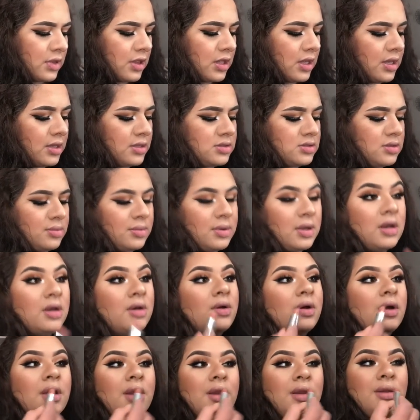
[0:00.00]
Okay, so I'm going to
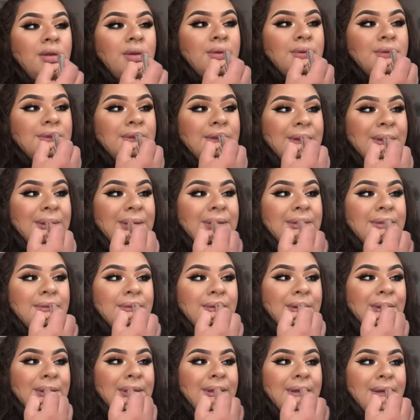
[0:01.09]
go ahead and use this
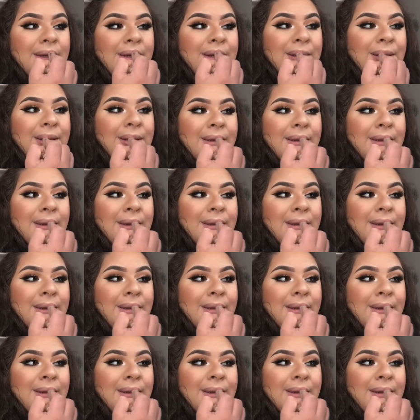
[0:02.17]
one.